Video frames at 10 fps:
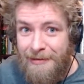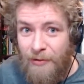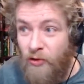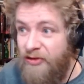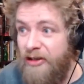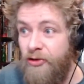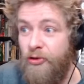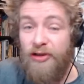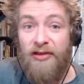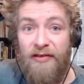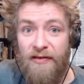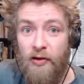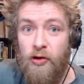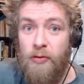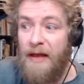Or did you just
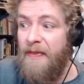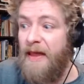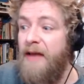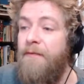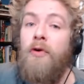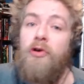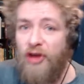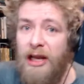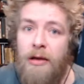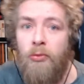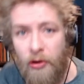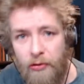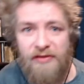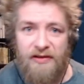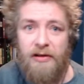assume, and therefore Jaylen Waddle
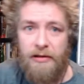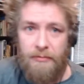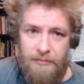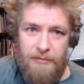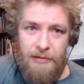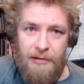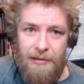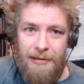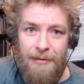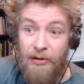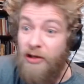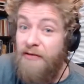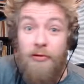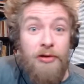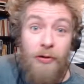is good? Because
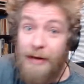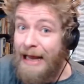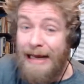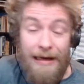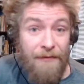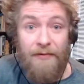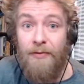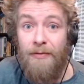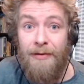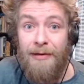you don't have to.